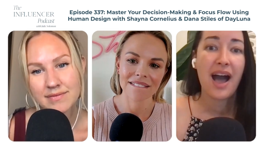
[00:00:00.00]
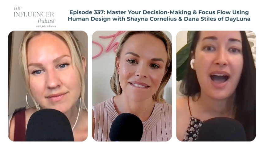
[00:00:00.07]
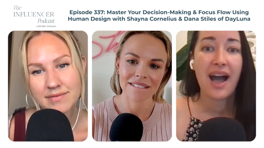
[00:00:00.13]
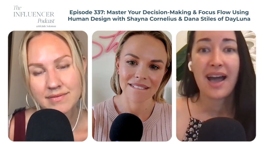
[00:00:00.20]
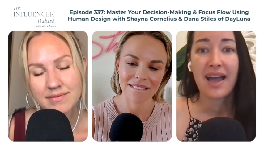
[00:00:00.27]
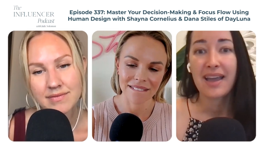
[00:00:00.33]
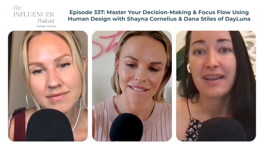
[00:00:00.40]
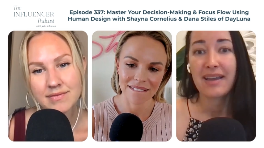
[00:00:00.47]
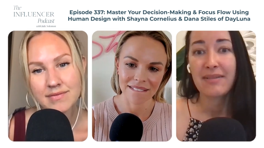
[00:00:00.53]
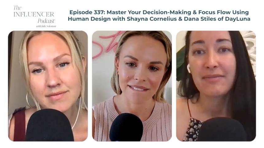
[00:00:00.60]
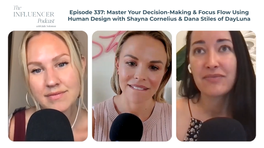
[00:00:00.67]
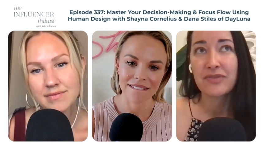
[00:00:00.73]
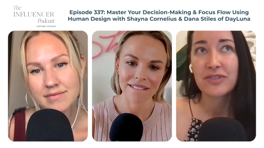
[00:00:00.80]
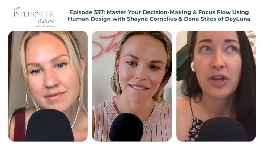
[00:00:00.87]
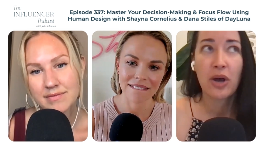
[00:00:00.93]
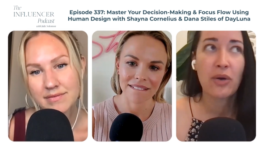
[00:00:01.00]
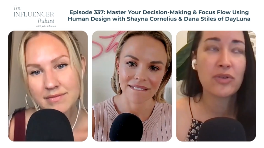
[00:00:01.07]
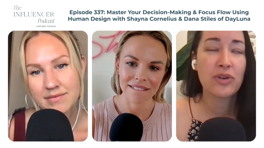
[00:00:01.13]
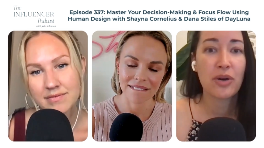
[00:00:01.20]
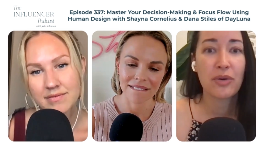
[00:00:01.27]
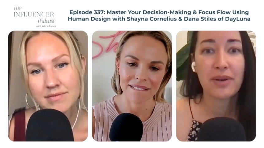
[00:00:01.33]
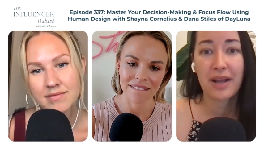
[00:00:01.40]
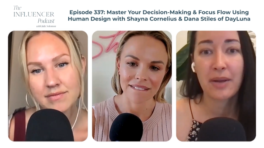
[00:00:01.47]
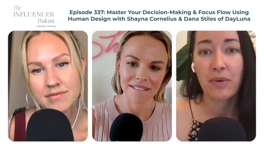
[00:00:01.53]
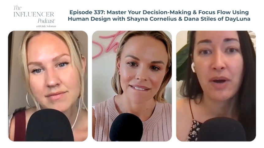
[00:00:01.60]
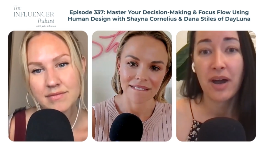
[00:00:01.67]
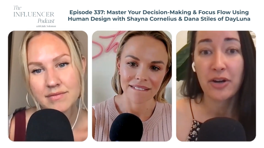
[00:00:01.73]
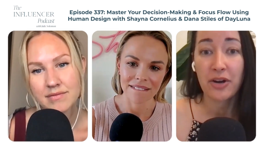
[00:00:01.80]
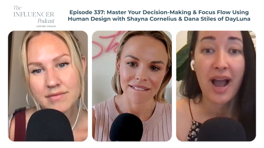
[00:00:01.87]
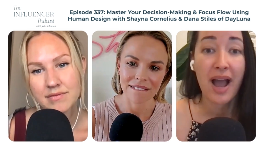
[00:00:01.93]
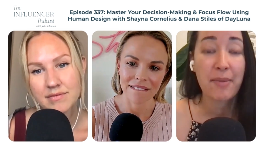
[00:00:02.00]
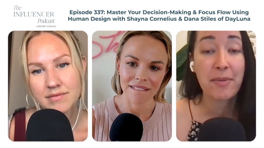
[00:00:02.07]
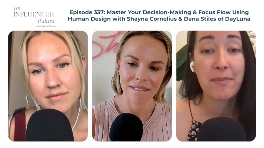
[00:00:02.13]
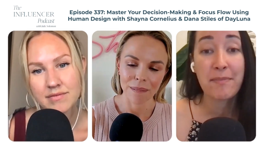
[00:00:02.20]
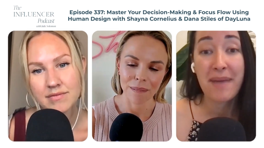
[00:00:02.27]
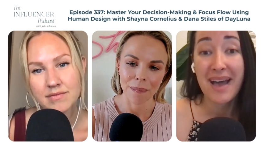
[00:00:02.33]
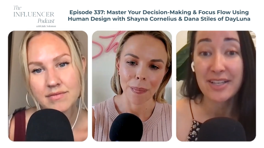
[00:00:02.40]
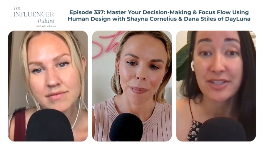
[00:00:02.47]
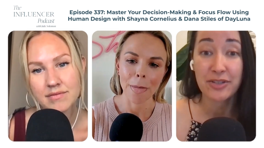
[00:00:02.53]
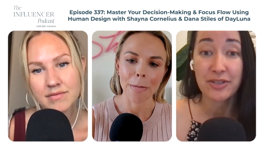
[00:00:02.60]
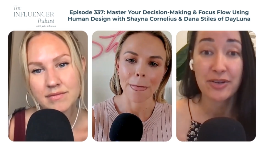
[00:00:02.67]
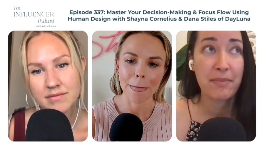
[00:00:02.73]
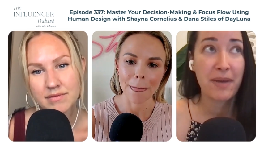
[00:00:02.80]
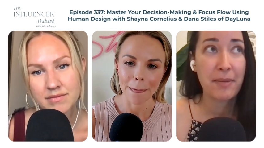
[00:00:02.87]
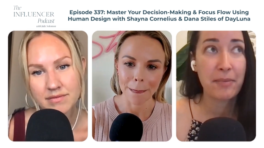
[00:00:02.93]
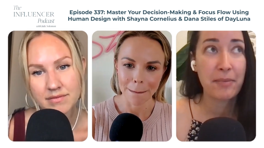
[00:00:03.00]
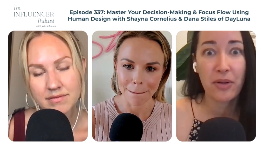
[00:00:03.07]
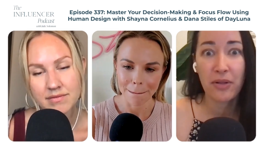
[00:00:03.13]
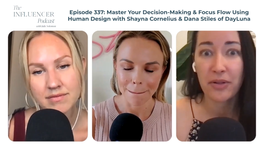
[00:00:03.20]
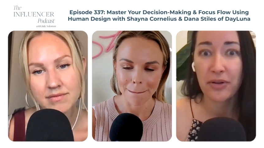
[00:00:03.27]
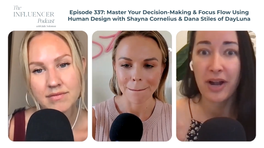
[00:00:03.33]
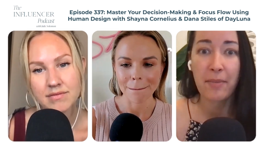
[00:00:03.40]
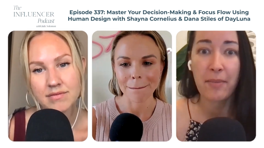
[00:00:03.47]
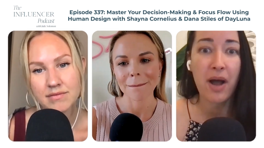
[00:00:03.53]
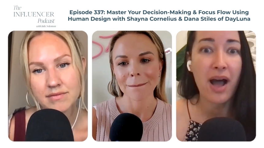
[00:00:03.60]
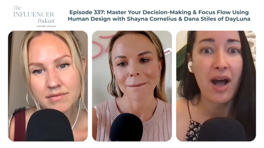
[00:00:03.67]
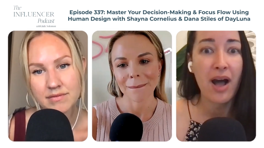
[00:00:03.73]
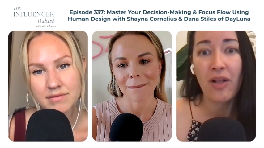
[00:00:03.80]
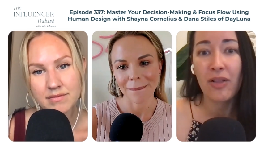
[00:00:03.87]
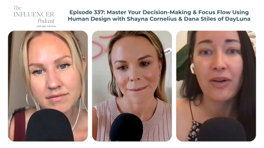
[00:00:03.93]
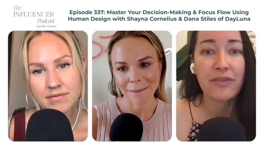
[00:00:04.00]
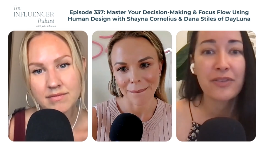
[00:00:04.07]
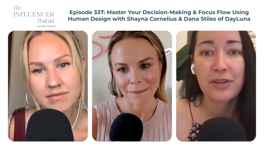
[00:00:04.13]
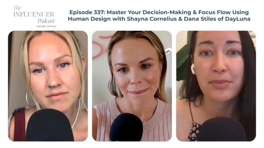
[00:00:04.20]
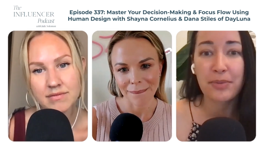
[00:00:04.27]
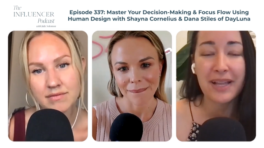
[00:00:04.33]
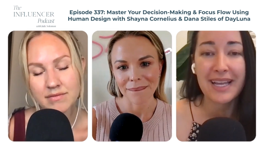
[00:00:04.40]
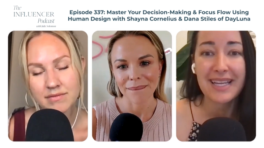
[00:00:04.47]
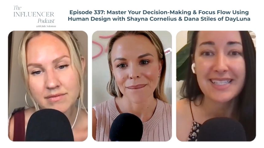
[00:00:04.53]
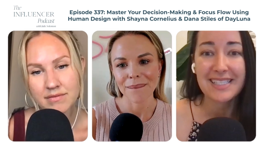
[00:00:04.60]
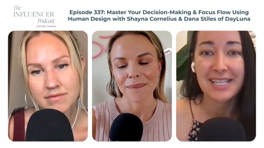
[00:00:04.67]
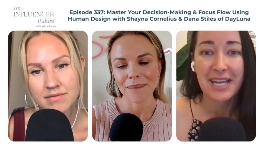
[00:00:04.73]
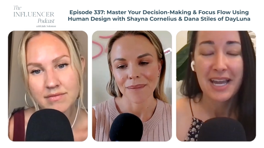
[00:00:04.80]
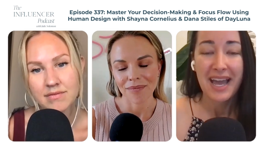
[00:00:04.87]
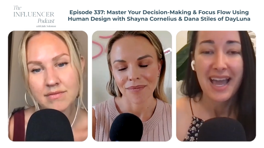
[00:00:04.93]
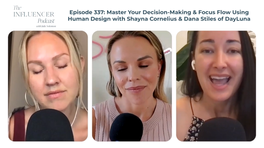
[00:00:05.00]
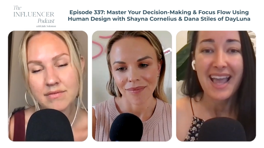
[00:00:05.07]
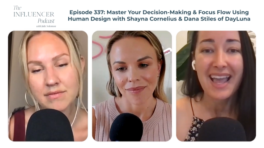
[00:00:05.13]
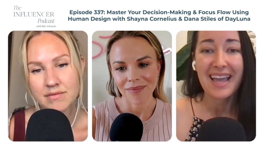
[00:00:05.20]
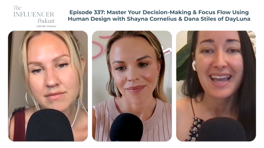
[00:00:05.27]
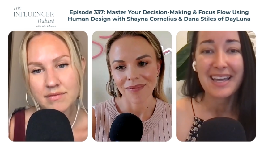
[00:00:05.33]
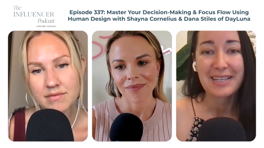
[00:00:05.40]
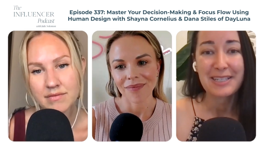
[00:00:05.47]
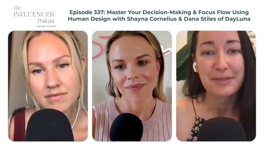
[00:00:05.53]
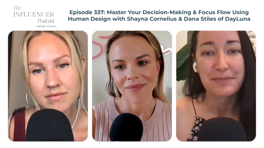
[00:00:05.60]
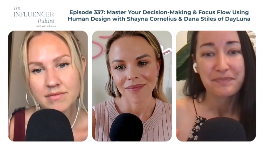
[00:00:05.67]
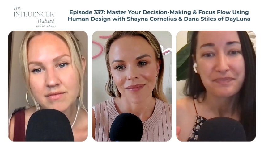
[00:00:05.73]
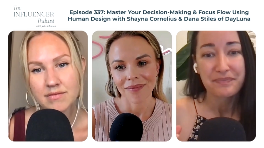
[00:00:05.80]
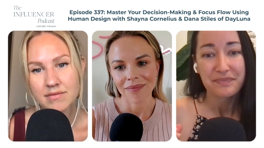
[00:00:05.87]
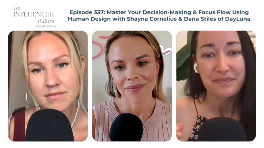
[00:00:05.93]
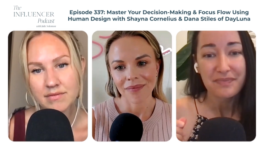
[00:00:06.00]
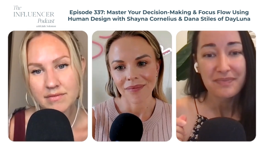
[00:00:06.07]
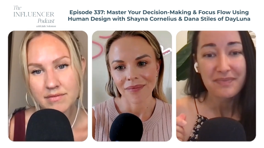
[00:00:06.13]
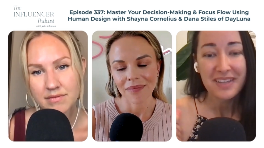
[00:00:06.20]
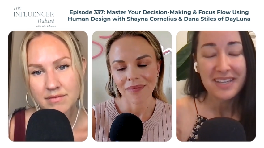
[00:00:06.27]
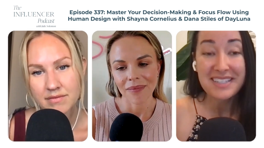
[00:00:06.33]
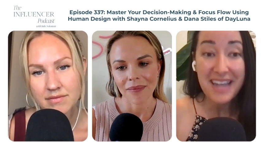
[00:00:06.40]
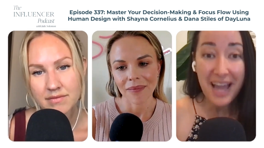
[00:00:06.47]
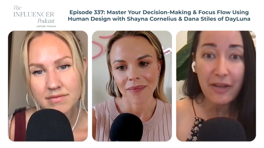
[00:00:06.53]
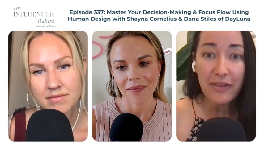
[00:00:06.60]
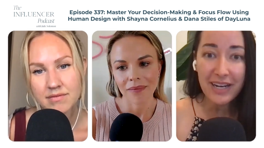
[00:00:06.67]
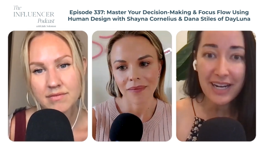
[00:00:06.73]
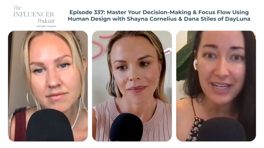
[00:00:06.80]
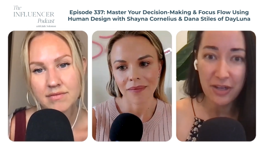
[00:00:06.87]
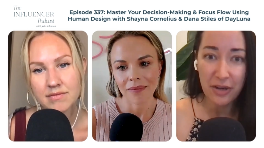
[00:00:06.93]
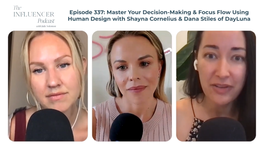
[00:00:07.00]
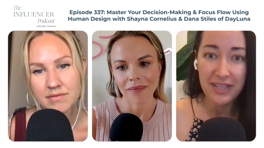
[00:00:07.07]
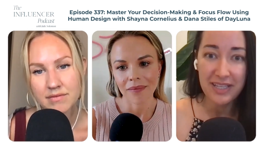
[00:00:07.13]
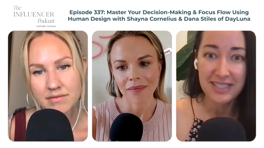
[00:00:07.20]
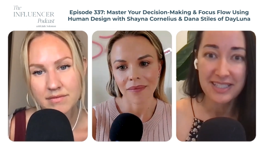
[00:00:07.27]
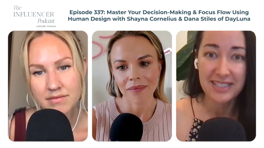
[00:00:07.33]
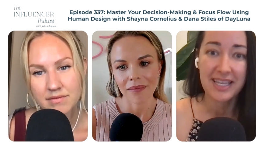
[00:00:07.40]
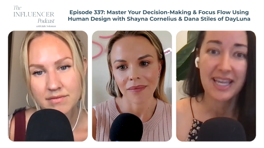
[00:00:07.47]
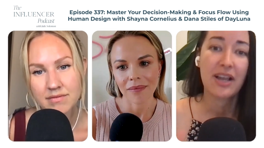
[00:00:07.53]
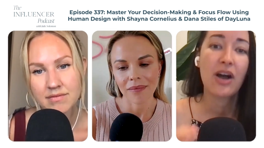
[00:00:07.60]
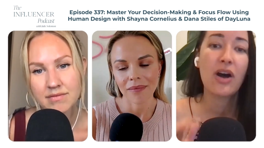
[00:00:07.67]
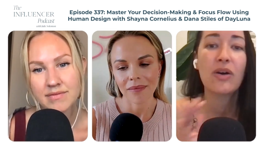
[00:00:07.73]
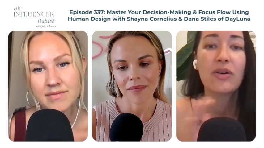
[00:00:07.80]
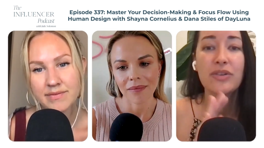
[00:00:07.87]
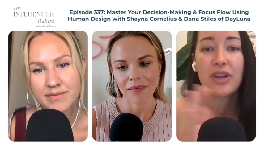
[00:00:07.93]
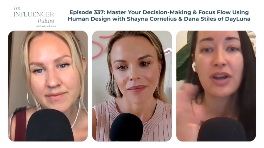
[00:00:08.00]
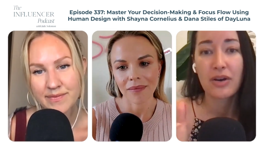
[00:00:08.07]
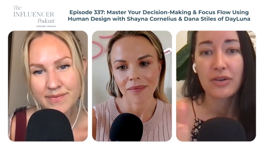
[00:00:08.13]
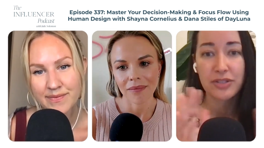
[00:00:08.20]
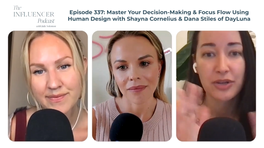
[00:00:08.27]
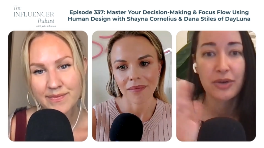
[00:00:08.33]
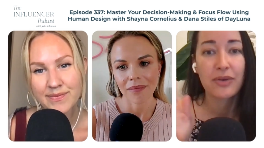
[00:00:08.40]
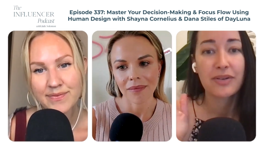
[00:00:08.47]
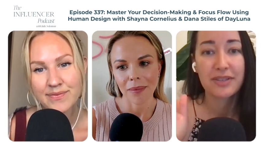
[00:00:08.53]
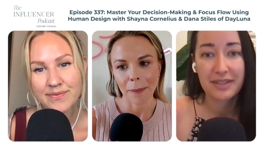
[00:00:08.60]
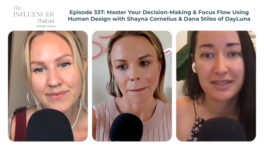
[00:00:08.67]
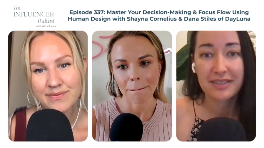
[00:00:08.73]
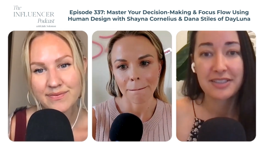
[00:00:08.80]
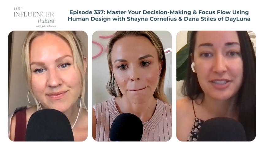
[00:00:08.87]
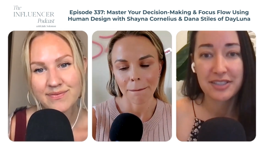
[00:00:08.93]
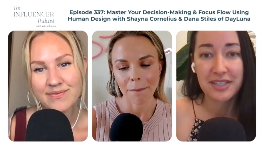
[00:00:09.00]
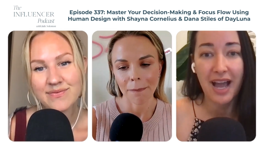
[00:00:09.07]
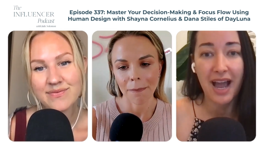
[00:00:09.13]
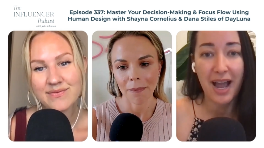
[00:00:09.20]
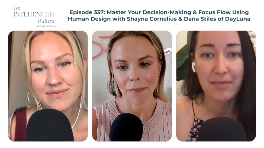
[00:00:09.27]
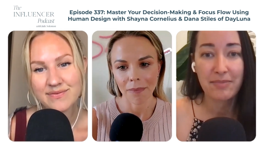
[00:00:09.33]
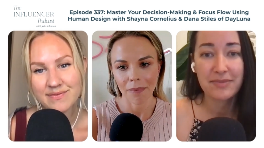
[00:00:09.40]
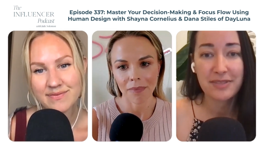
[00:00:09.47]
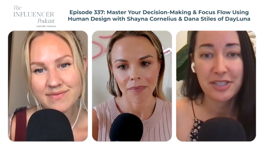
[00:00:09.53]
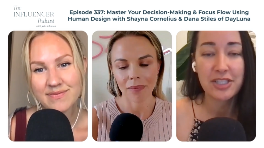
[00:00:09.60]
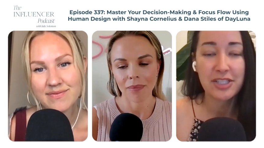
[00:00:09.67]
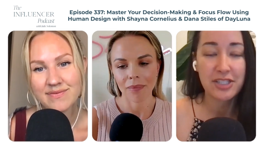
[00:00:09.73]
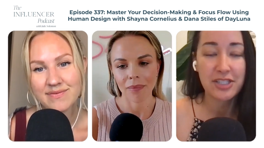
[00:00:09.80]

Speaker 1: I don't know what I want, or I'm a mess, or I'm bipolar, I'm all over the place. And now that I know this, it's like, oh no, so I'm just